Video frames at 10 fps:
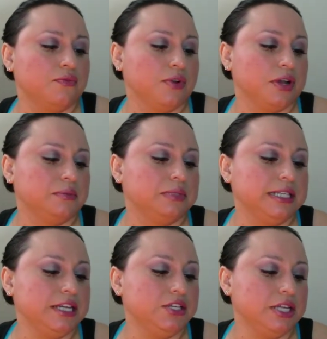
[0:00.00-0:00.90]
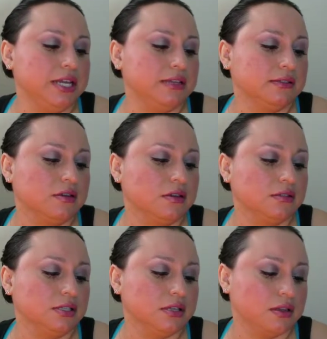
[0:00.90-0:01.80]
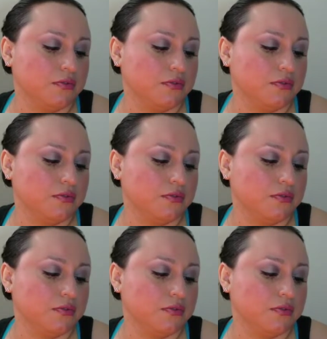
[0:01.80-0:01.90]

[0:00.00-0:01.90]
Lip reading: DG, it's called,